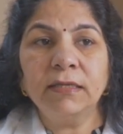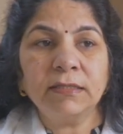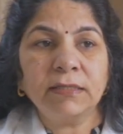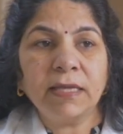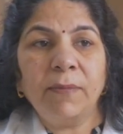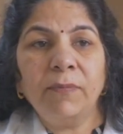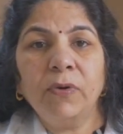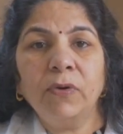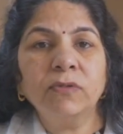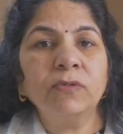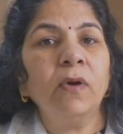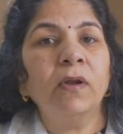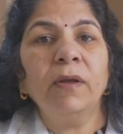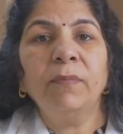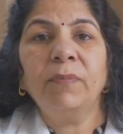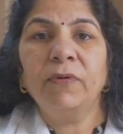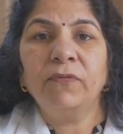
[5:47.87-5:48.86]
this embryo is
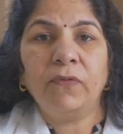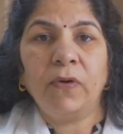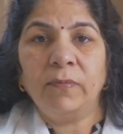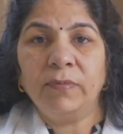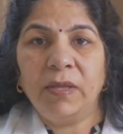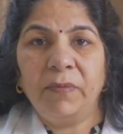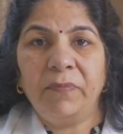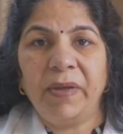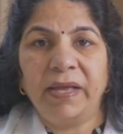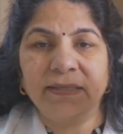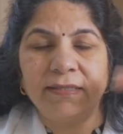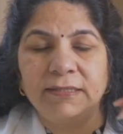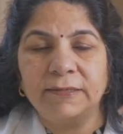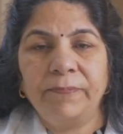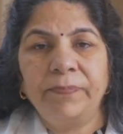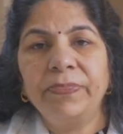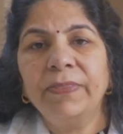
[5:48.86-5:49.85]
gonna perform the
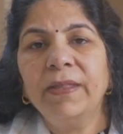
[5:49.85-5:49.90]
best.